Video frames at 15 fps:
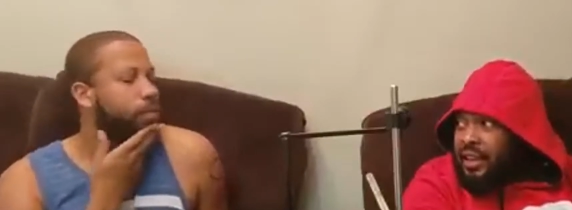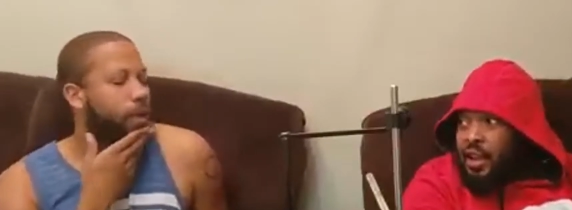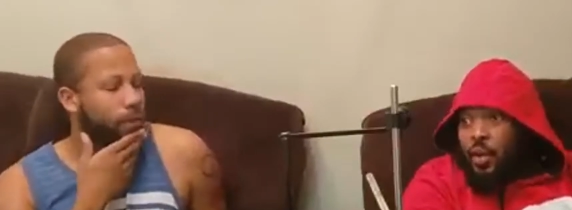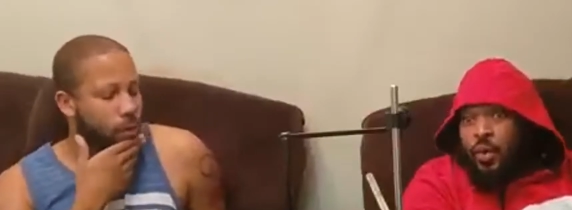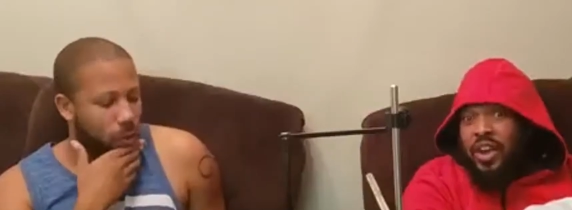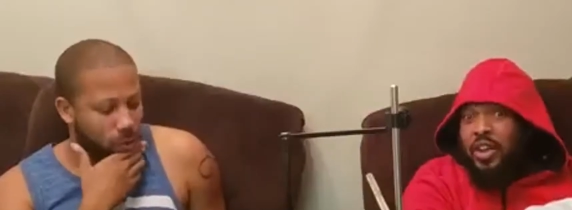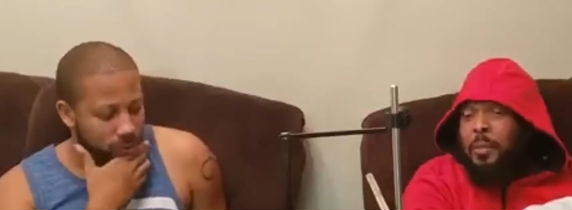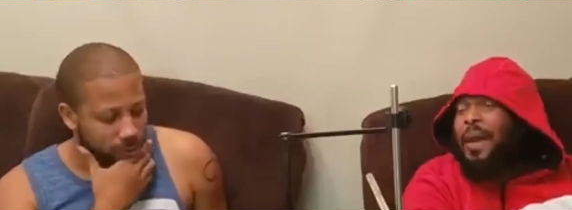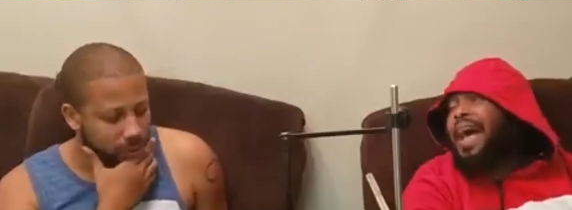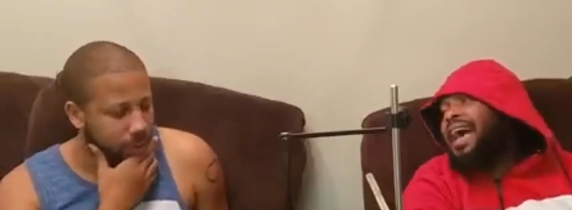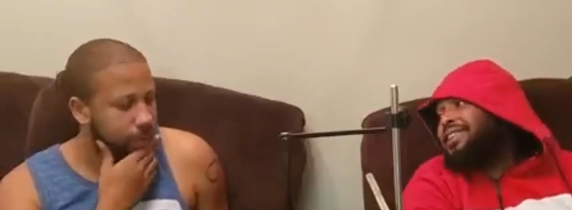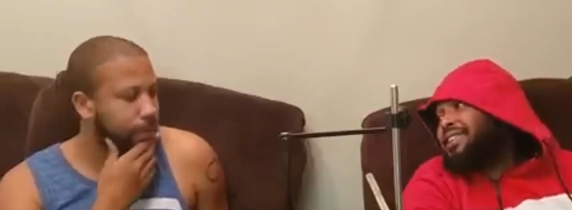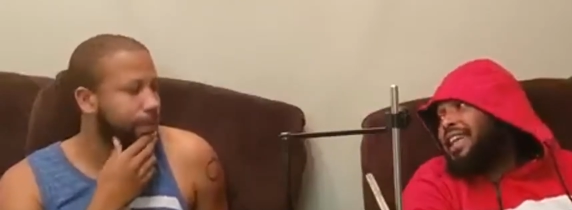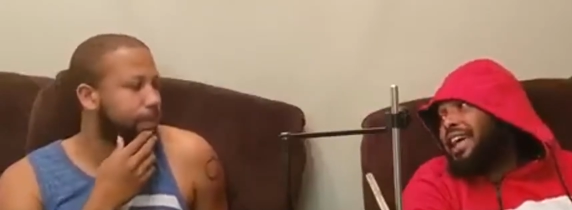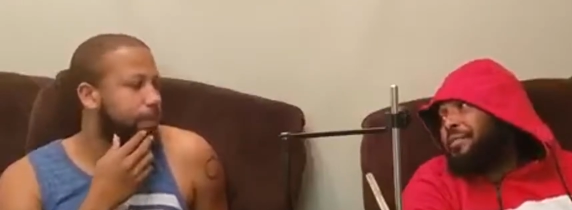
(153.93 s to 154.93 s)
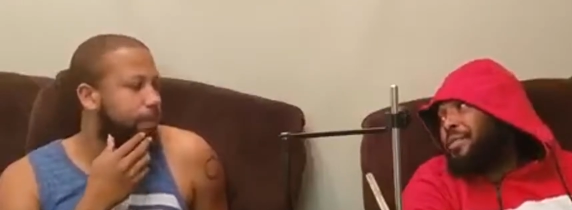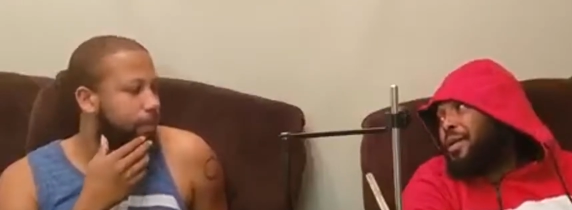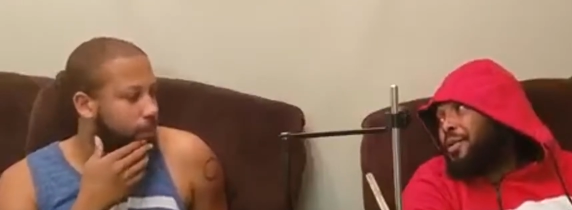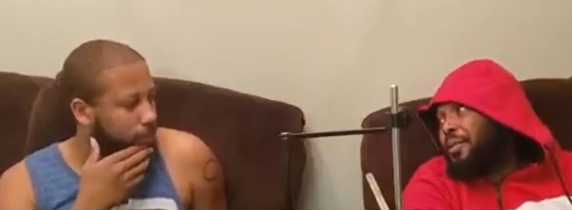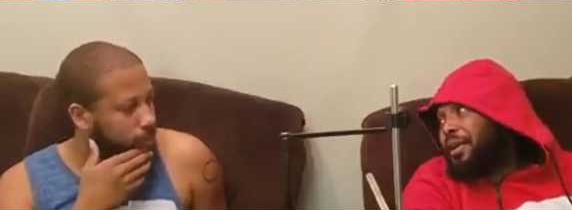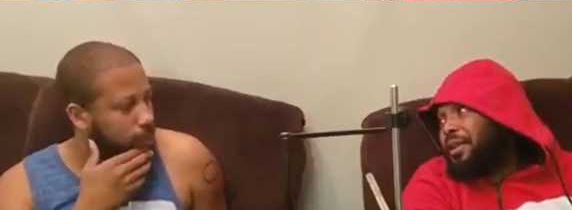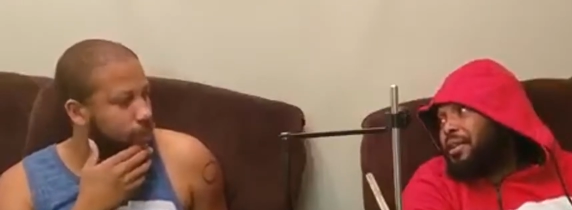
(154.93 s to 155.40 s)
Speaker 1: If we are past that
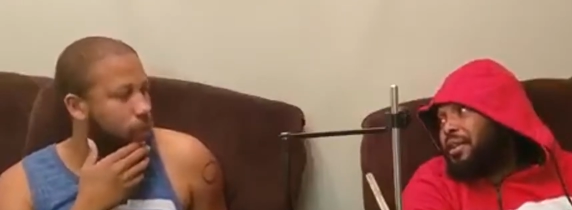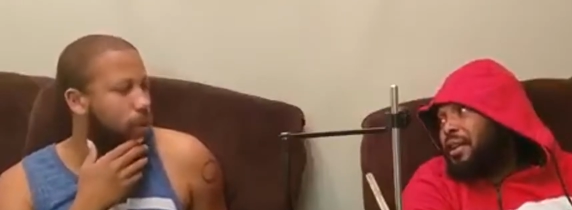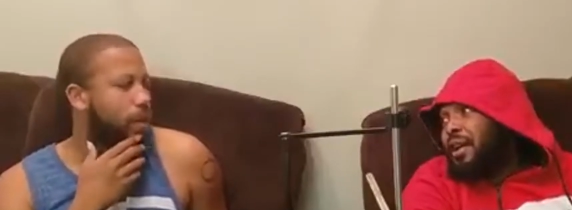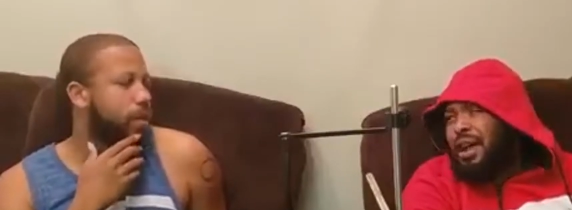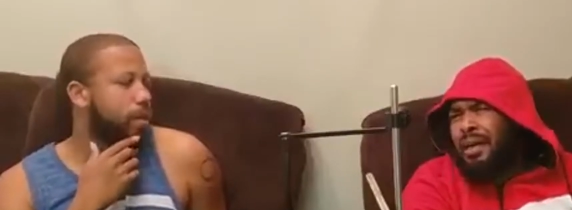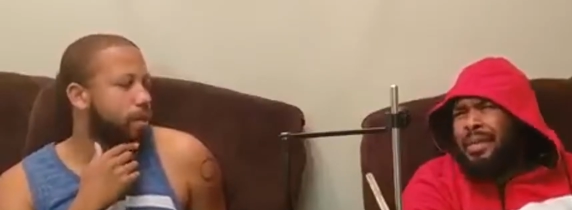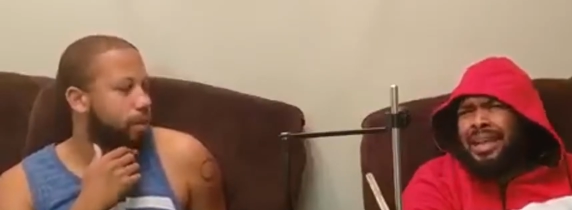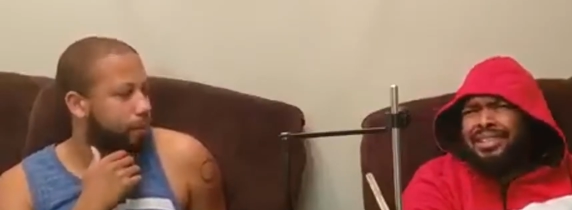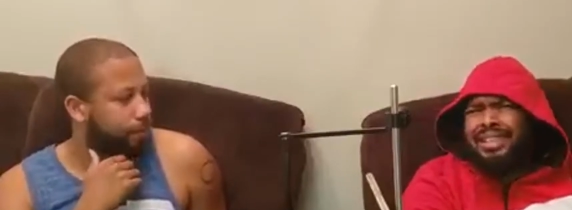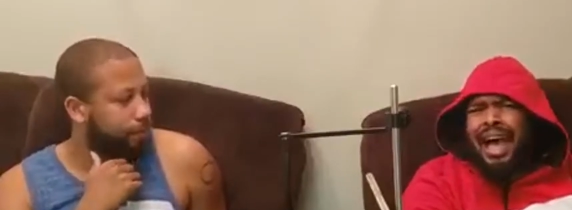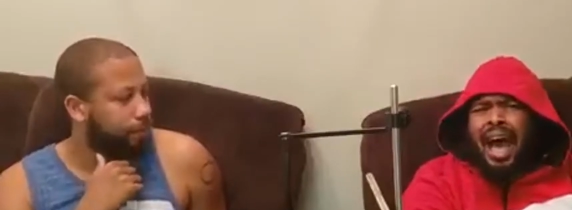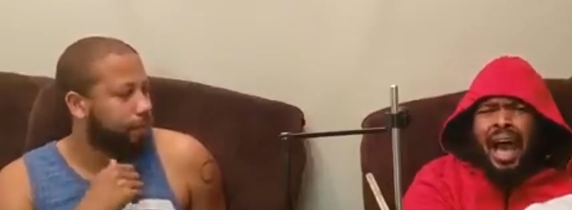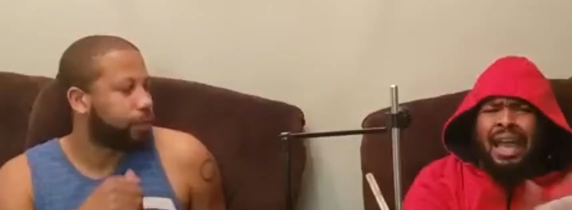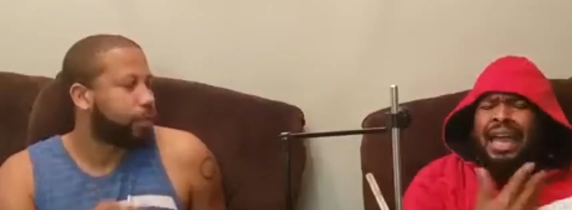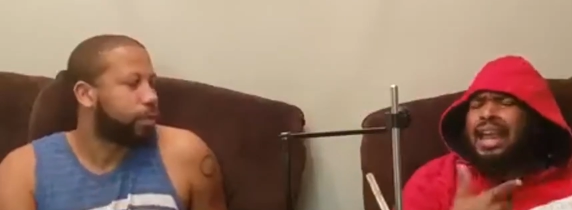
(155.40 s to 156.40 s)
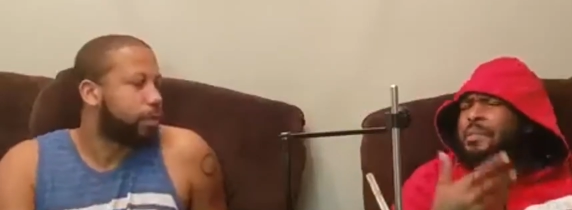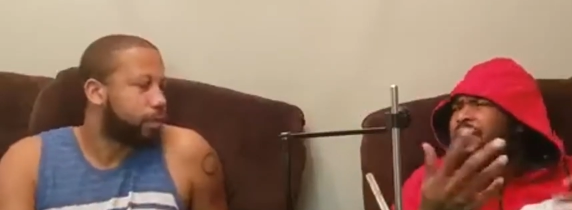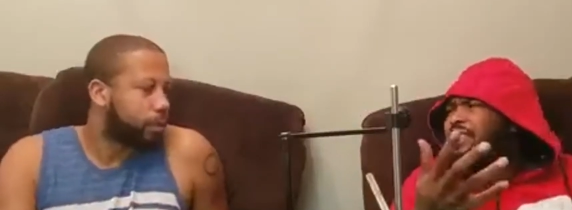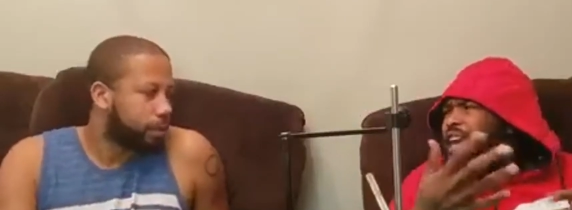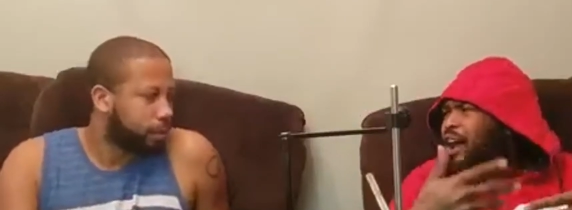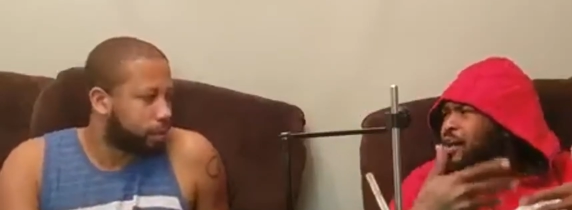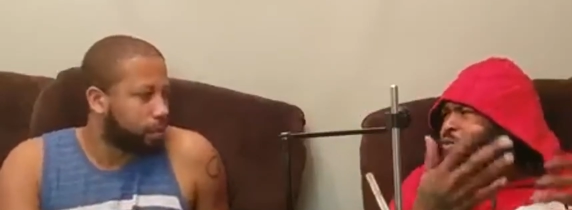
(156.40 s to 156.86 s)
moment, of course. Not, how can I be
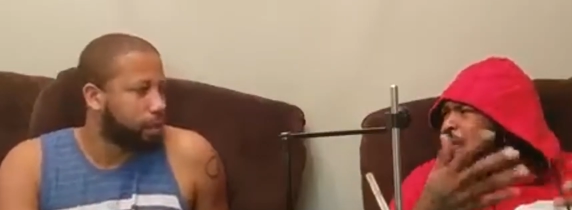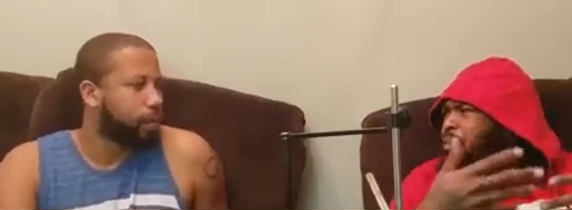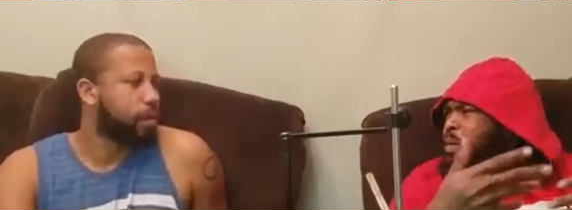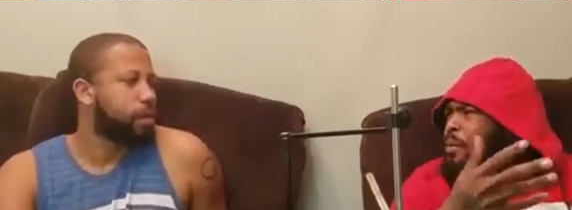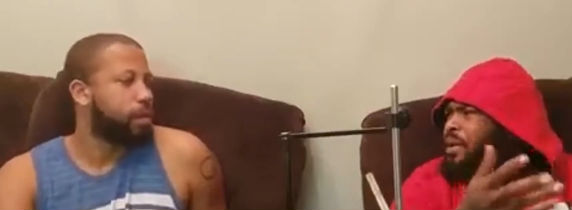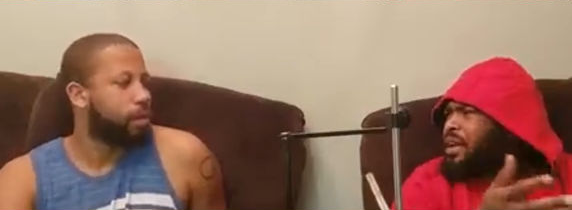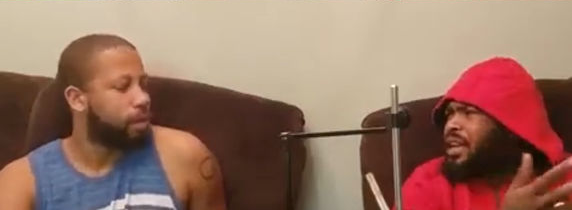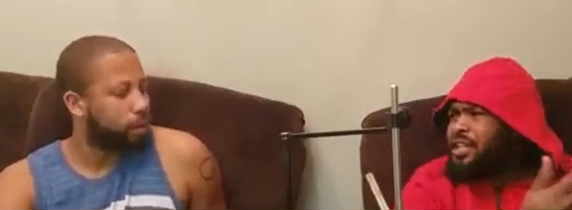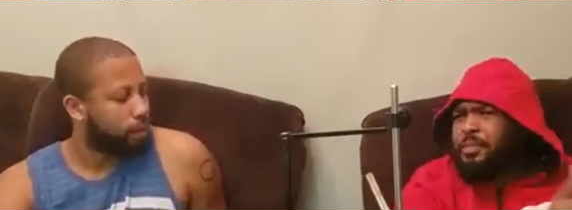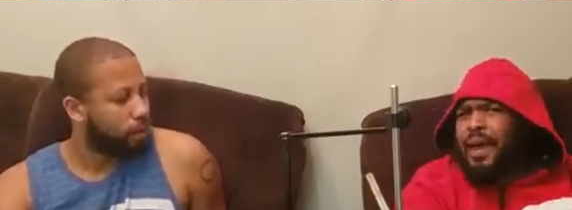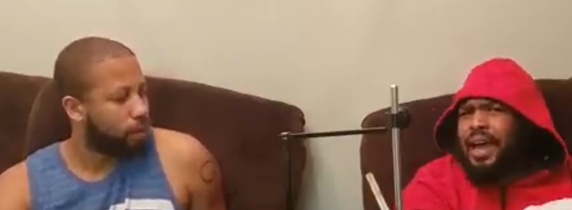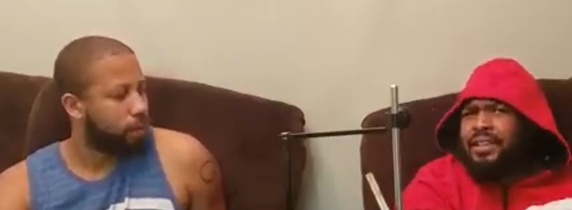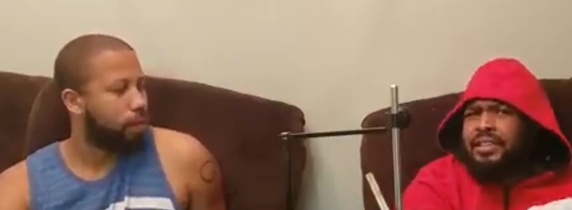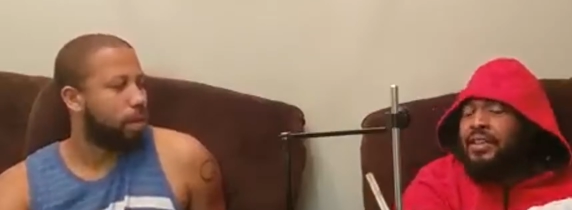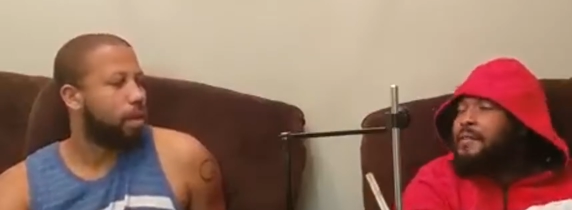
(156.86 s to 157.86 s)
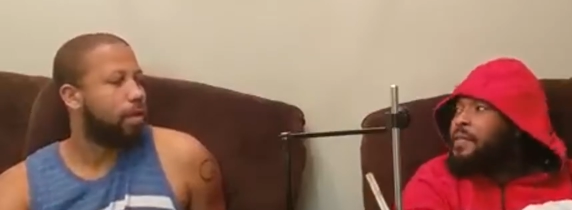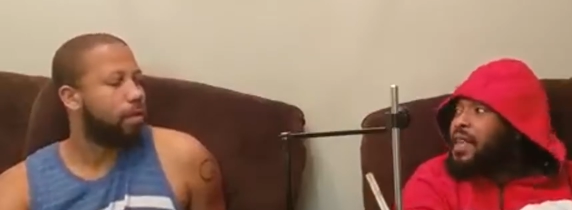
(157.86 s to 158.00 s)
sorry for a moment that is past?